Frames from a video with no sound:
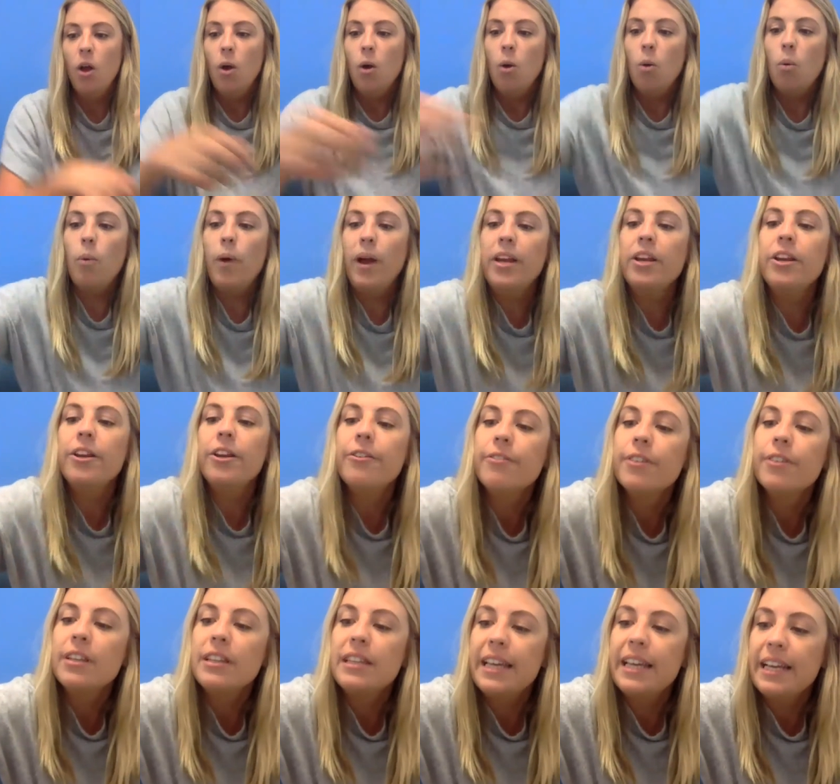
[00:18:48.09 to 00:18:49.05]
when you
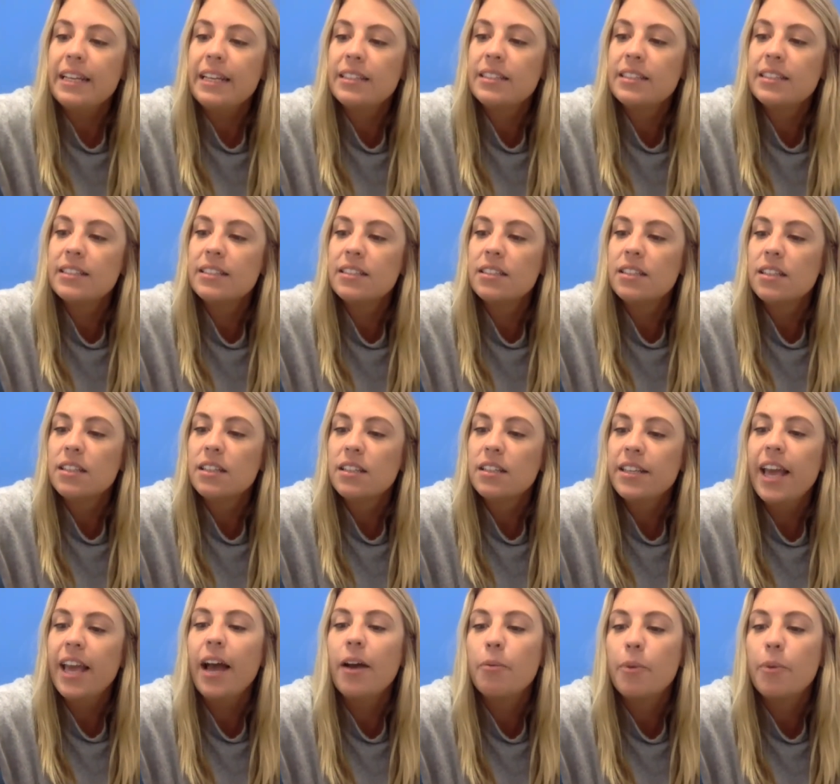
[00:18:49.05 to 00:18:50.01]
release
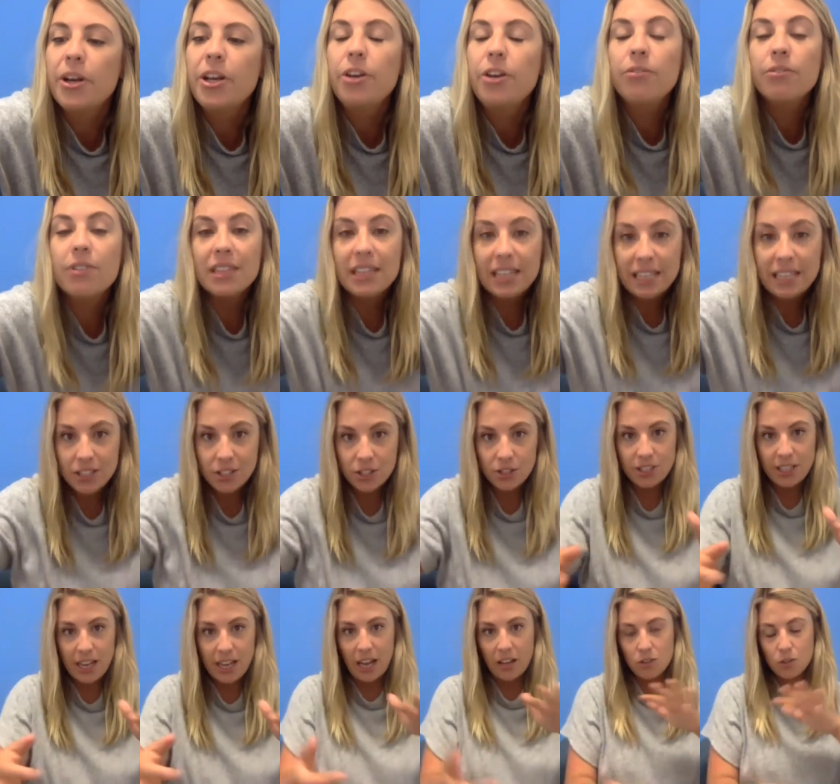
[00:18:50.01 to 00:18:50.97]
yeah, when you release your
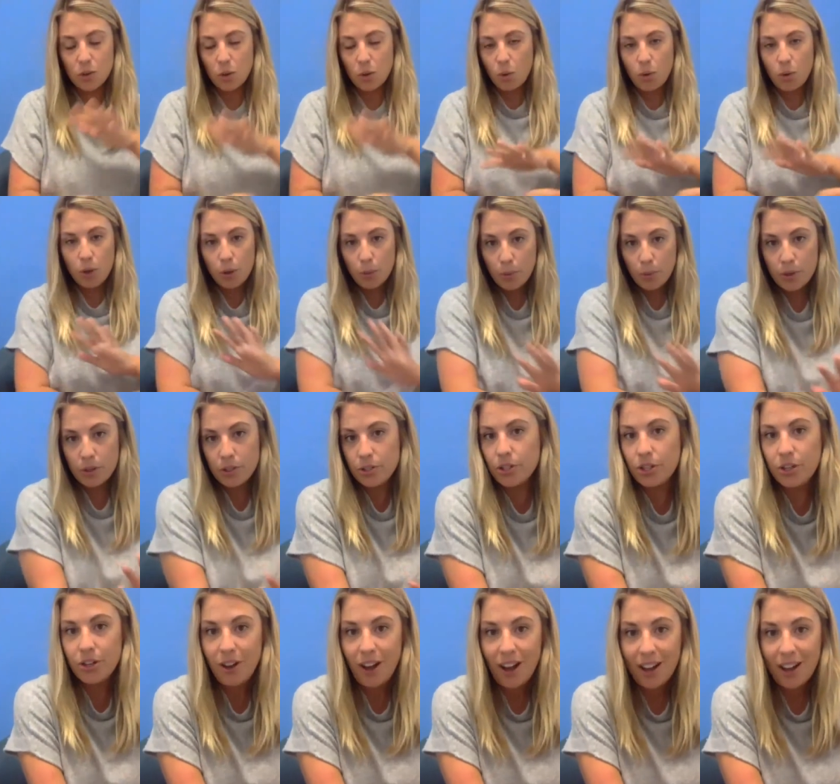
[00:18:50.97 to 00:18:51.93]
doubts, all you want to do,
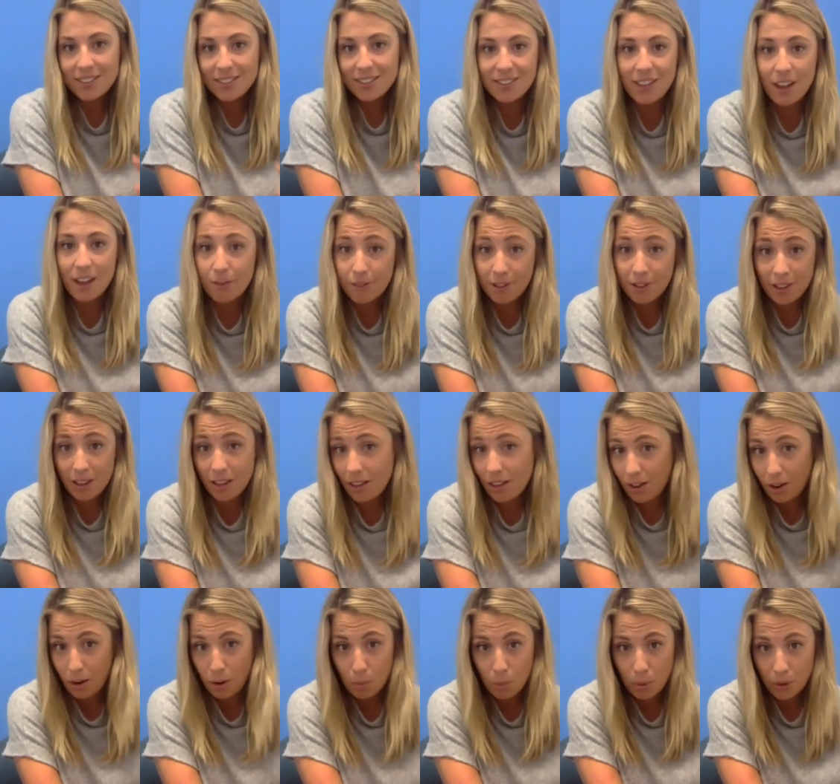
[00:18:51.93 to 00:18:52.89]
you guys, is get really
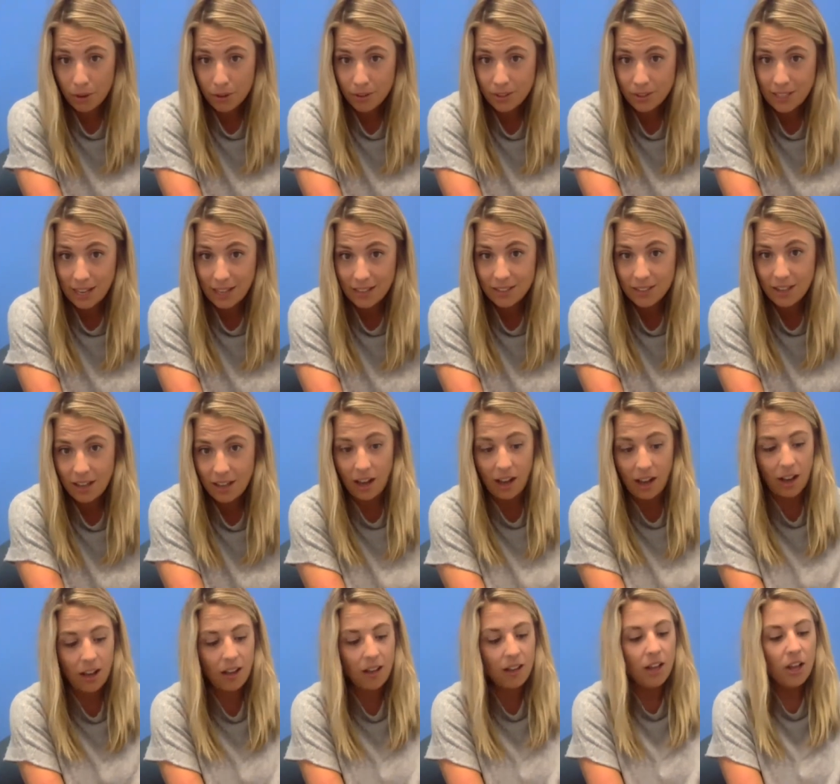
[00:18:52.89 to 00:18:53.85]
clear on what your doubts
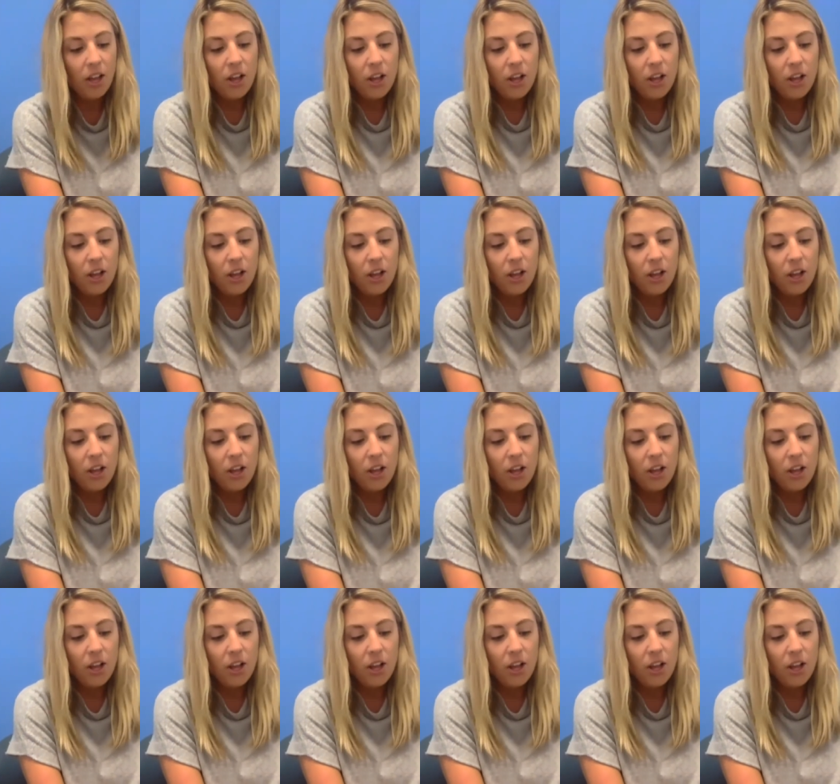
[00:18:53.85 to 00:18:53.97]
are.